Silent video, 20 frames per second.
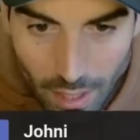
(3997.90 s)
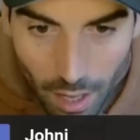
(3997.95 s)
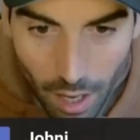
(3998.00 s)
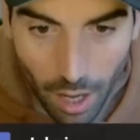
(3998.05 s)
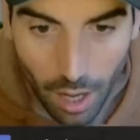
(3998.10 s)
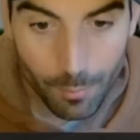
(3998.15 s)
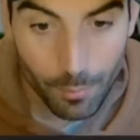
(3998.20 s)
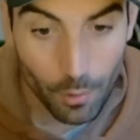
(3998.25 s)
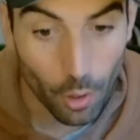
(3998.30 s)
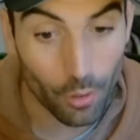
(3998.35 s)

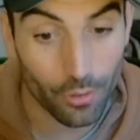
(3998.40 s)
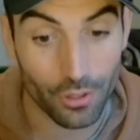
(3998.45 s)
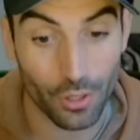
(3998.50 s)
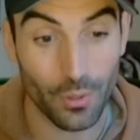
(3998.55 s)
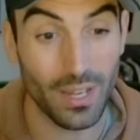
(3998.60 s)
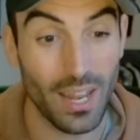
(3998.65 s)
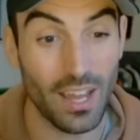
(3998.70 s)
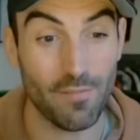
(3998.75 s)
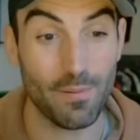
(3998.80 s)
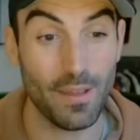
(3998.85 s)
I'm not
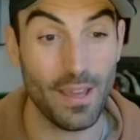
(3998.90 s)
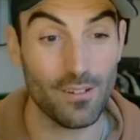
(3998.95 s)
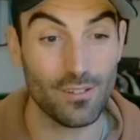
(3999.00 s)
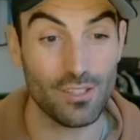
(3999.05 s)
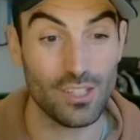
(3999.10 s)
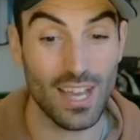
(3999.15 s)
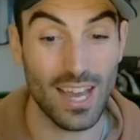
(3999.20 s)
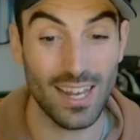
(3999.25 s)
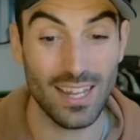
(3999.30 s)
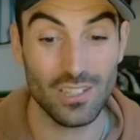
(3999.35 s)
doing FPL
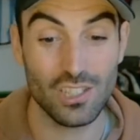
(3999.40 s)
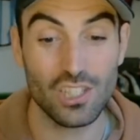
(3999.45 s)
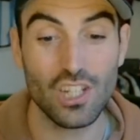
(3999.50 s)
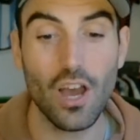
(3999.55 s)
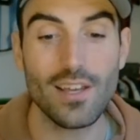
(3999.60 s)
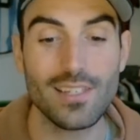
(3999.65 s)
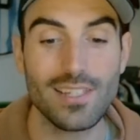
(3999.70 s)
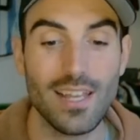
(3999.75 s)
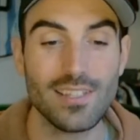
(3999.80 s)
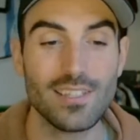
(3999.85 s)
challenge.
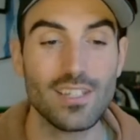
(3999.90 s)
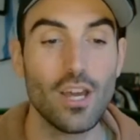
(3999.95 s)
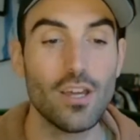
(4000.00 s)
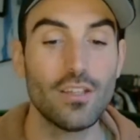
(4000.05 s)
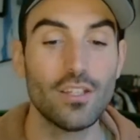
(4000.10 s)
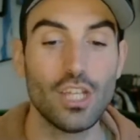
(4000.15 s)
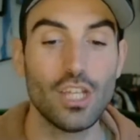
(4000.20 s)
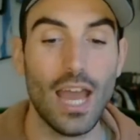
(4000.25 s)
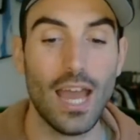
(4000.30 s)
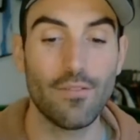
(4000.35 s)
Guys, let us know in
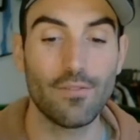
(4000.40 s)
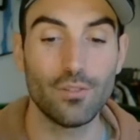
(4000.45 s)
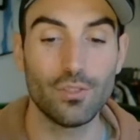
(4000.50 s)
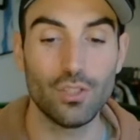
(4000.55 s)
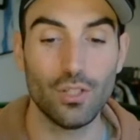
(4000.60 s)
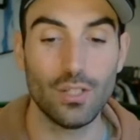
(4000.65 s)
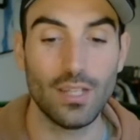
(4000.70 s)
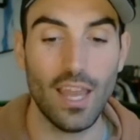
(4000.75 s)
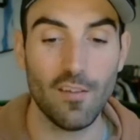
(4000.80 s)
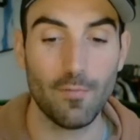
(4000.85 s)
the chat if you're
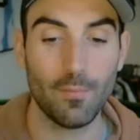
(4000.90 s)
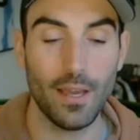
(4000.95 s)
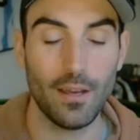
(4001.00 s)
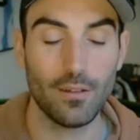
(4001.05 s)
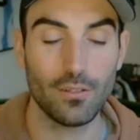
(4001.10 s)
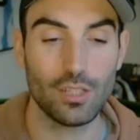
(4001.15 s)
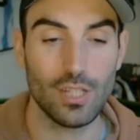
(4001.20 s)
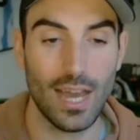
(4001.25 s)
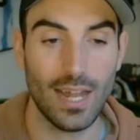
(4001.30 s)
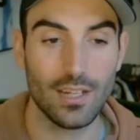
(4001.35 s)
doing
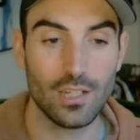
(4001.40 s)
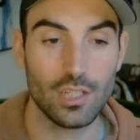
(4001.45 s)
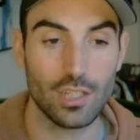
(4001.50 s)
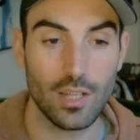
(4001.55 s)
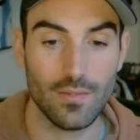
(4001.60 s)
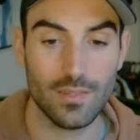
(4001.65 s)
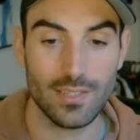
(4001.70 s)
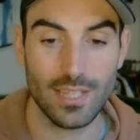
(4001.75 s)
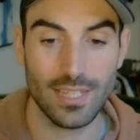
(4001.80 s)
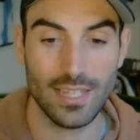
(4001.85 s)
FPL challenge.
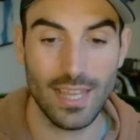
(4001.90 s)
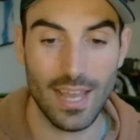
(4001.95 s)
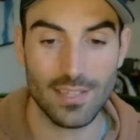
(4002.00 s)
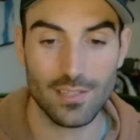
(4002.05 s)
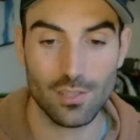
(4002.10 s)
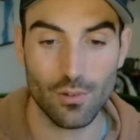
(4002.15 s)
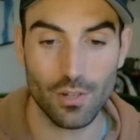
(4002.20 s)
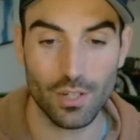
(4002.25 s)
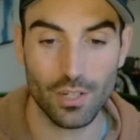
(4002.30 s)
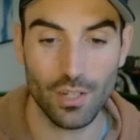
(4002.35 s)
Give us a
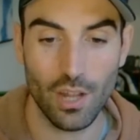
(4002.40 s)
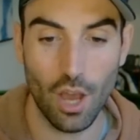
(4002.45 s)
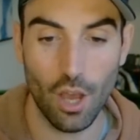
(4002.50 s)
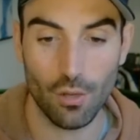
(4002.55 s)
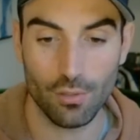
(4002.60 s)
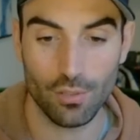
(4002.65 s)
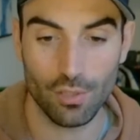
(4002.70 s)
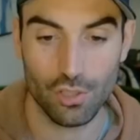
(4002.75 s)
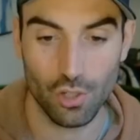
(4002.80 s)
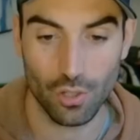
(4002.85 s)
yes or a
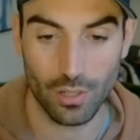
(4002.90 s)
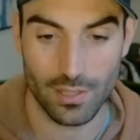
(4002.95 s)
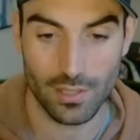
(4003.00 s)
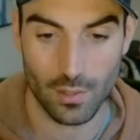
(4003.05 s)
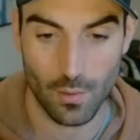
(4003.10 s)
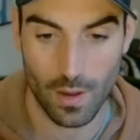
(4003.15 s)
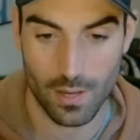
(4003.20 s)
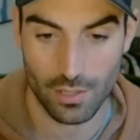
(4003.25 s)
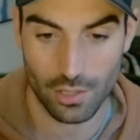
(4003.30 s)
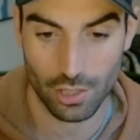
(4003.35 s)
no to Johnny's
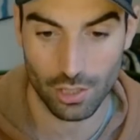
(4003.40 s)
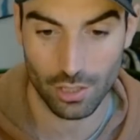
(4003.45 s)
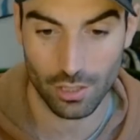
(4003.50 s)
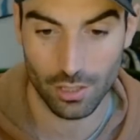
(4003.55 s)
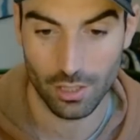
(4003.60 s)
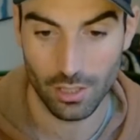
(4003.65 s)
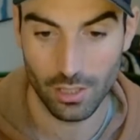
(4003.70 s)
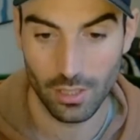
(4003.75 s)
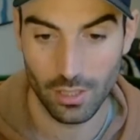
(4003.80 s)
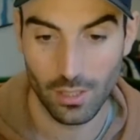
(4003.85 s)
question.
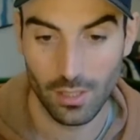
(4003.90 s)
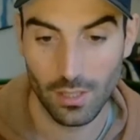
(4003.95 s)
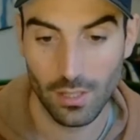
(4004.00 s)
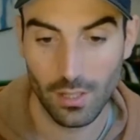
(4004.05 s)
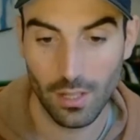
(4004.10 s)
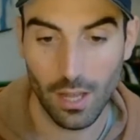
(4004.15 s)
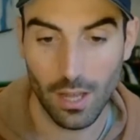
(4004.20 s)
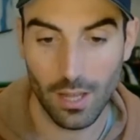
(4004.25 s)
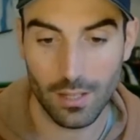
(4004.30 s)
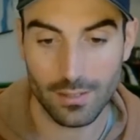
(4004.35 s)

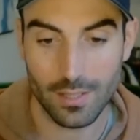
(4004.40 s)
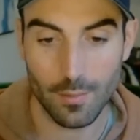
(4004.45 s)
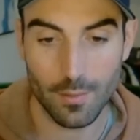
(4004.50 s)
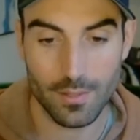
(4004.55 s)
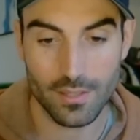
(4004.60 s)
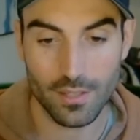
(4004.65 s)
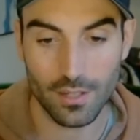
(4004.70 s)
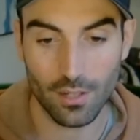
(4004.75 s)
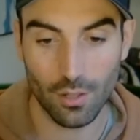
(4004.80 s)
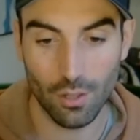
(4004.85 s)

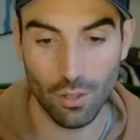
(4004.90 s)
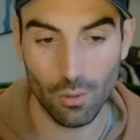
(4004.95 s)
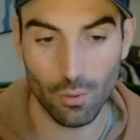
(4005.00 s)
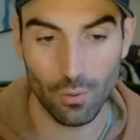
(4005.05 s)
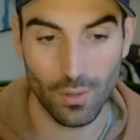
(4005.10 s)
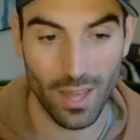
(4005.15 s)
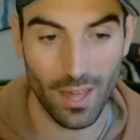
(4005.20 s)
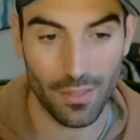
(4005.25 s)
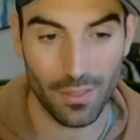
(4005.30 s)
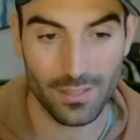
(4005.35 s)
Dibling's going to
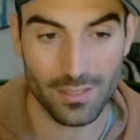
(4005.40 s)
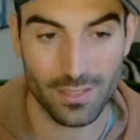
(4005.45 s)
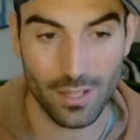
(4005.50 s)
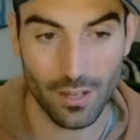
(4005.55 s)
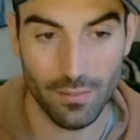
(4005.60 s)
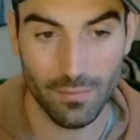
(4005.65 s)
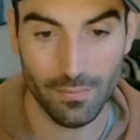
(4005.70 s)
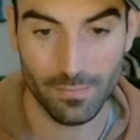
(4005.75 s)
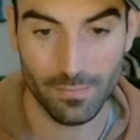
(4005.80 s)
haul. Yeah, I think so.